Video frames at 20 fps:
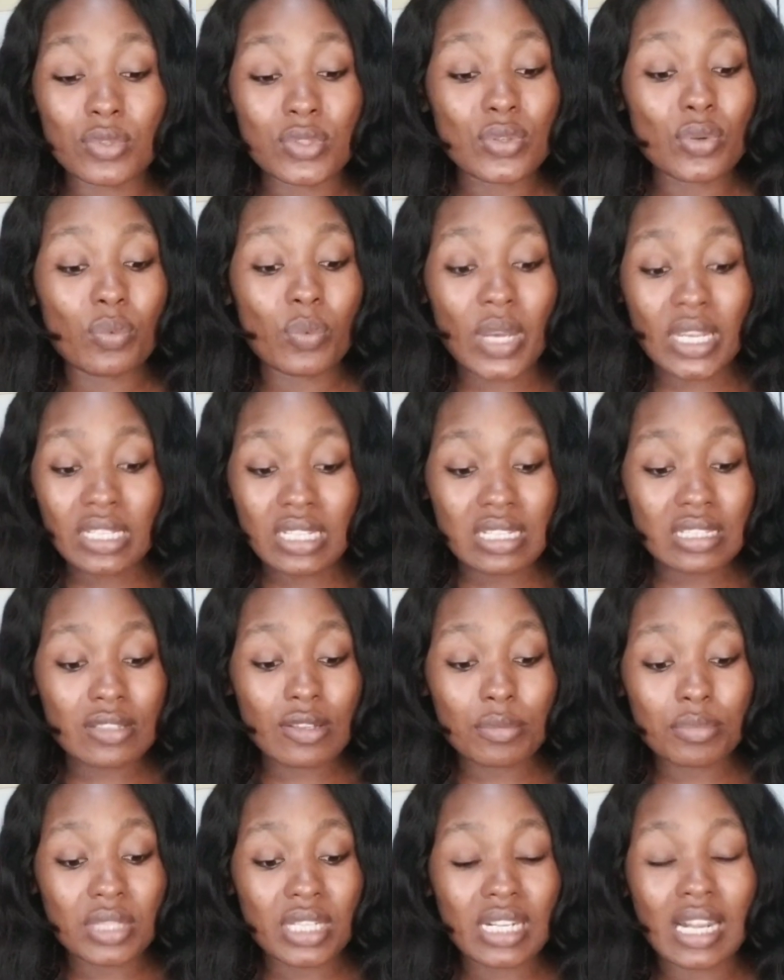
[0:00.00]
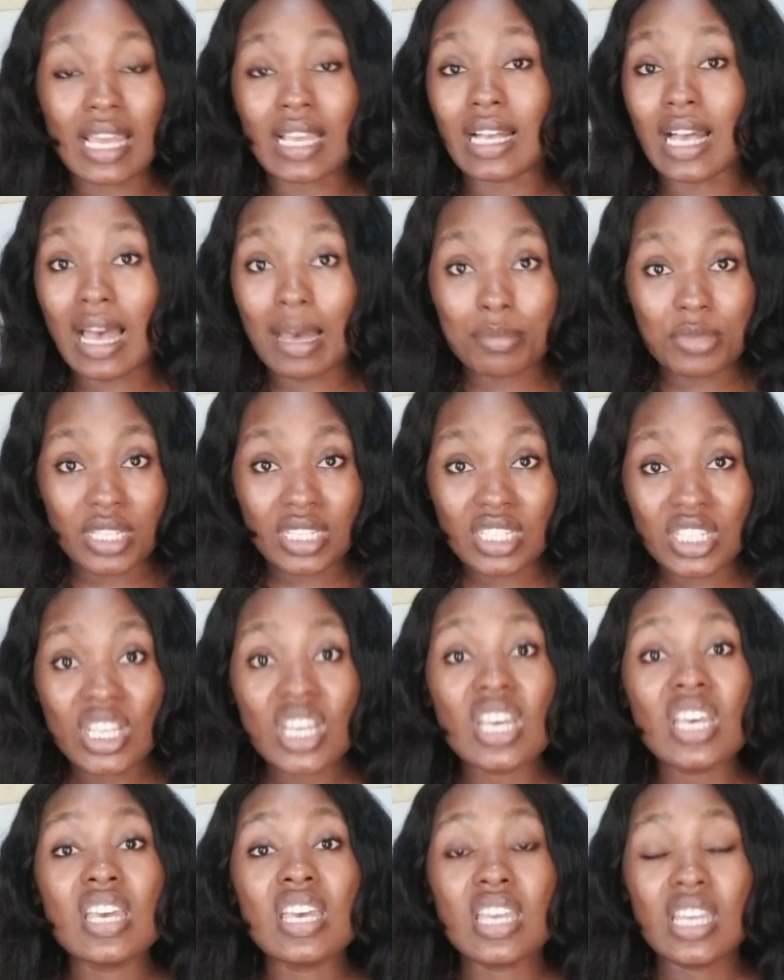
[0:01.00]
So when it's something like cabbage,
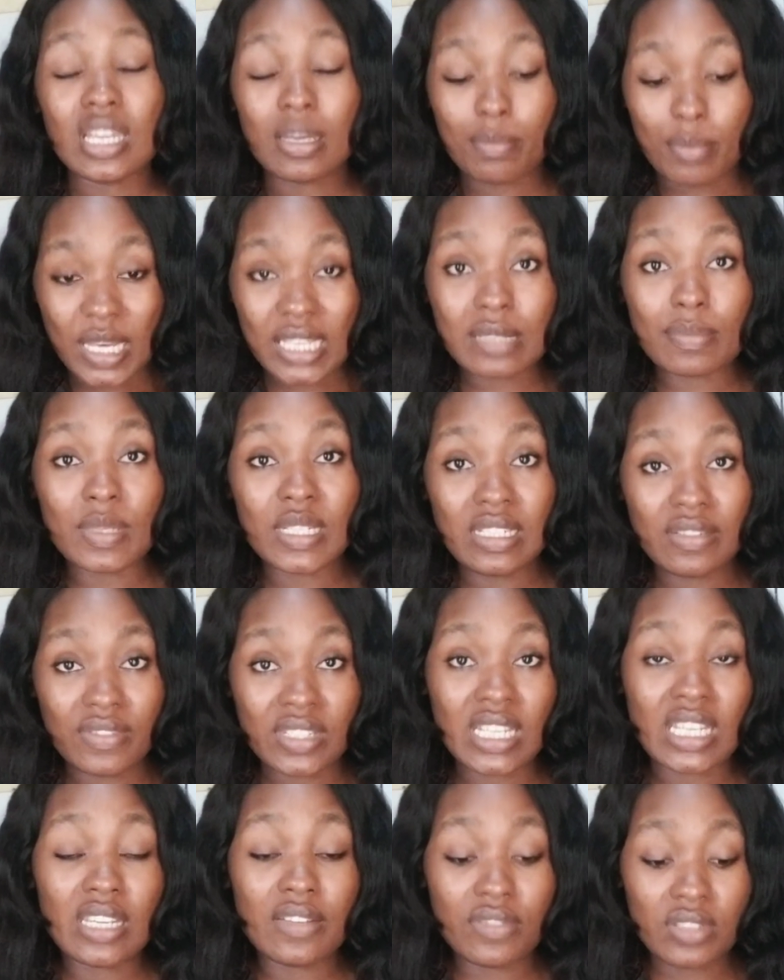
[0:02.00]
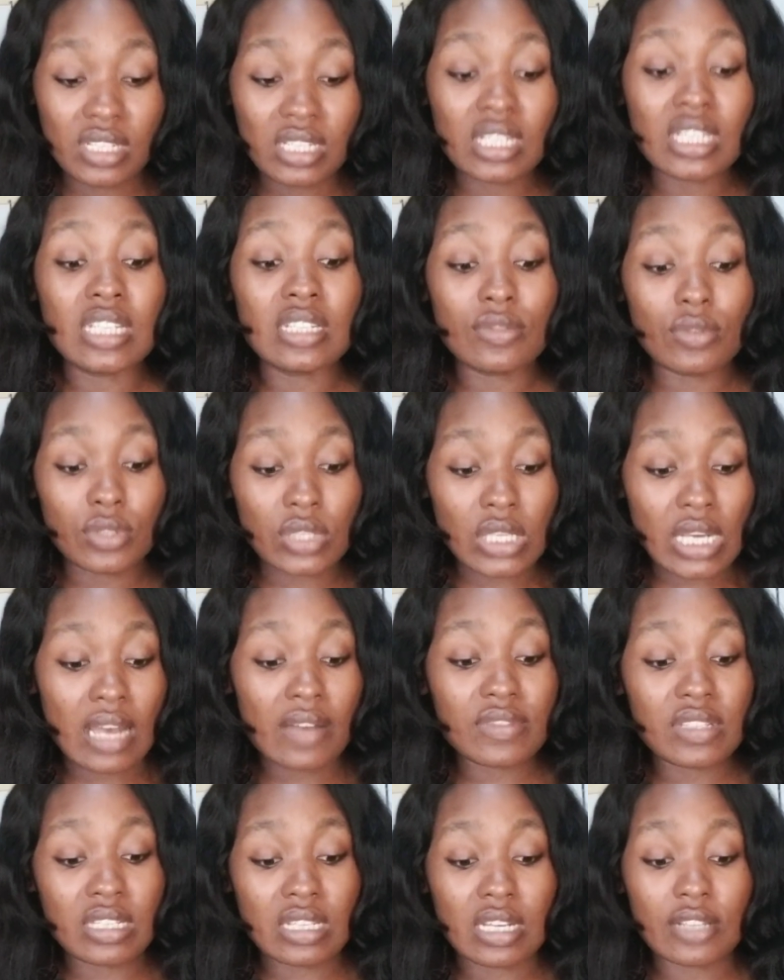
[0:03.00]
best believe in the evening he's going to
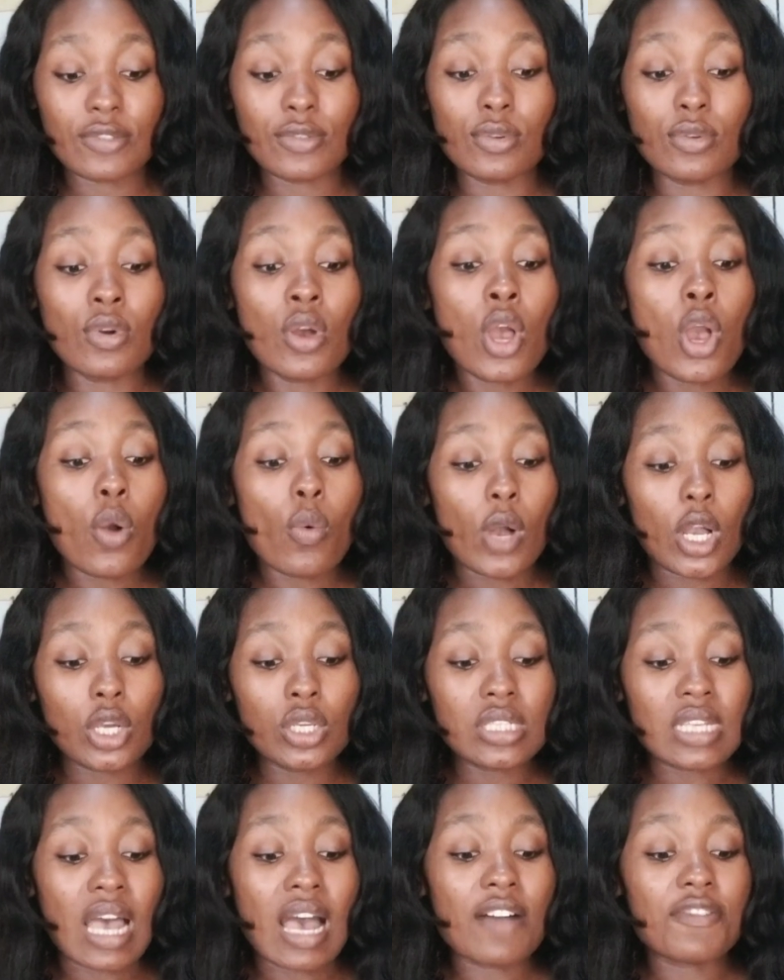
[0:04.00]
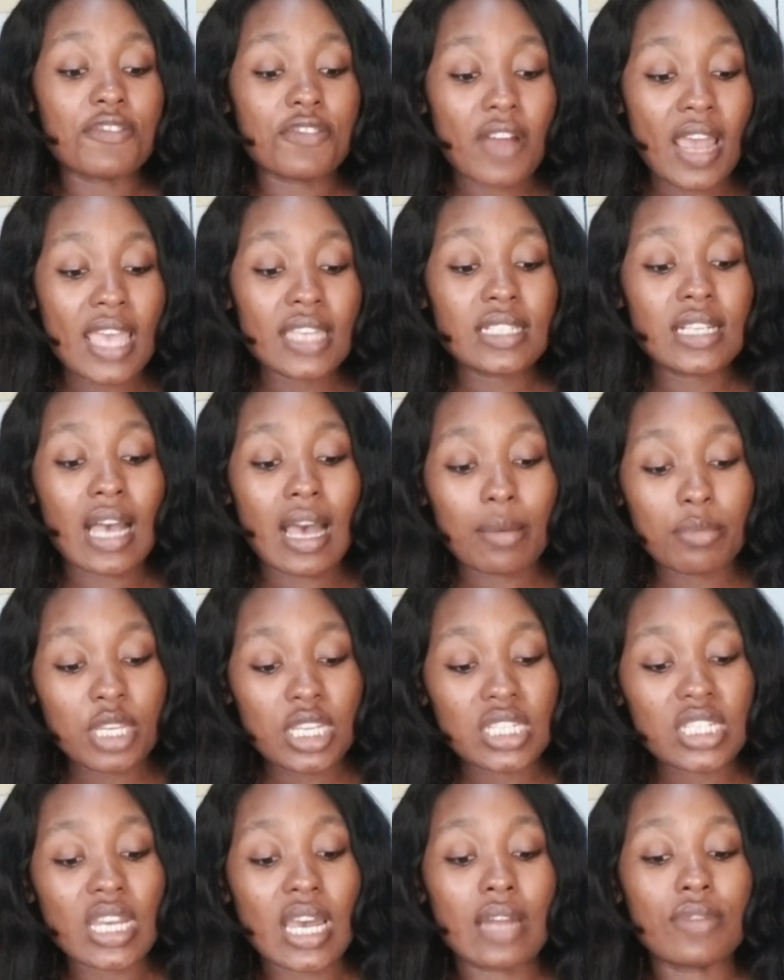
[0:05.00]
have dinner. So we're going to have fried
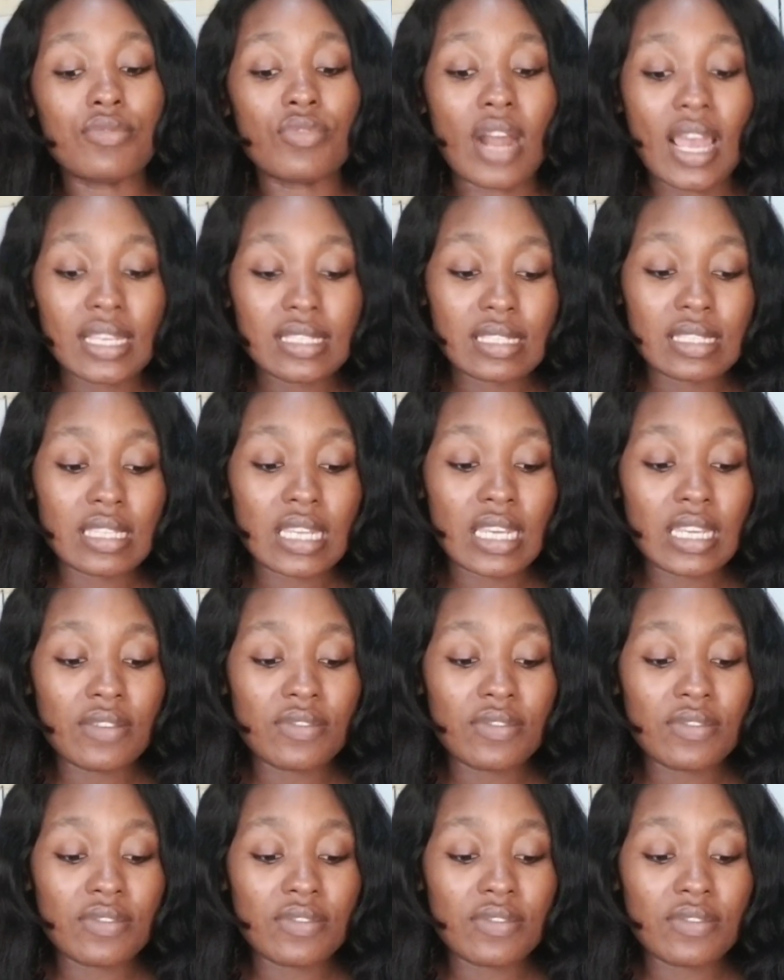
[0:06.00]
cabbage and rice in the